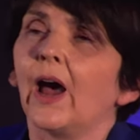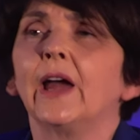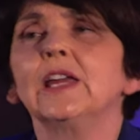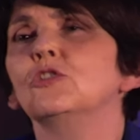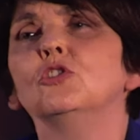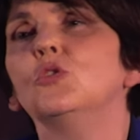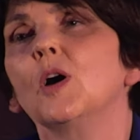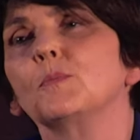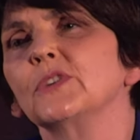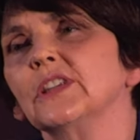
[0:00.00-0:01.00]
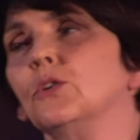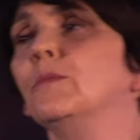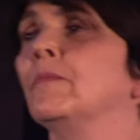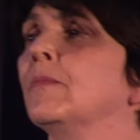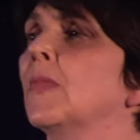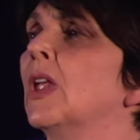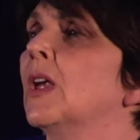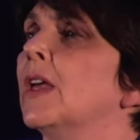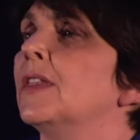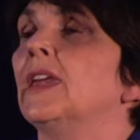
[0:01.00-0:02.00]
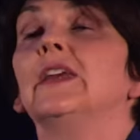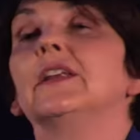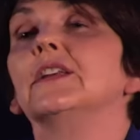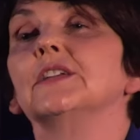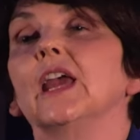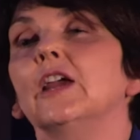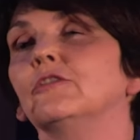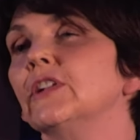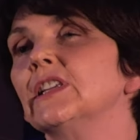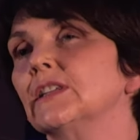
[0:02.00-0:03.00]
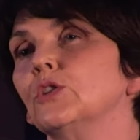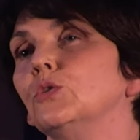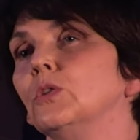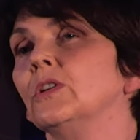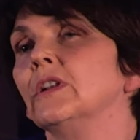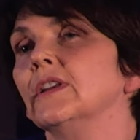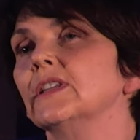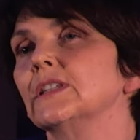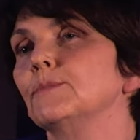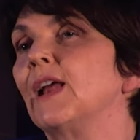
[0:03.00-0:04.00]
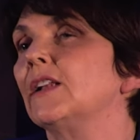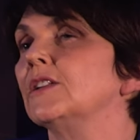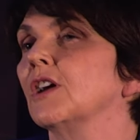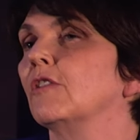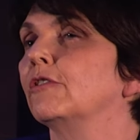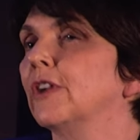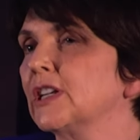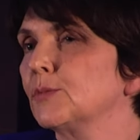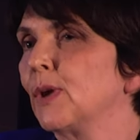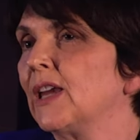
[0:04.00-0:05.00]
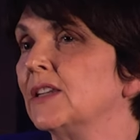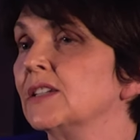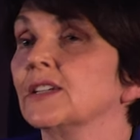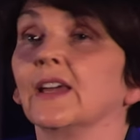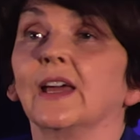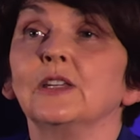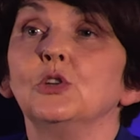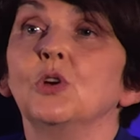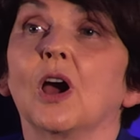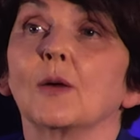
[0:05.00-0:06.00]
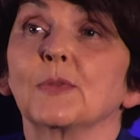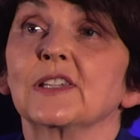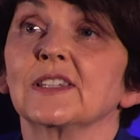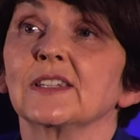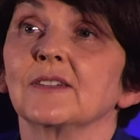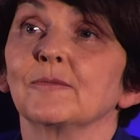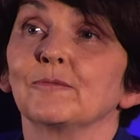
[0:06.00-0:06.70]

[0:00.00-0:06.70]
I grew up, so, thinking that every school smelled of fresh paint and new carpets,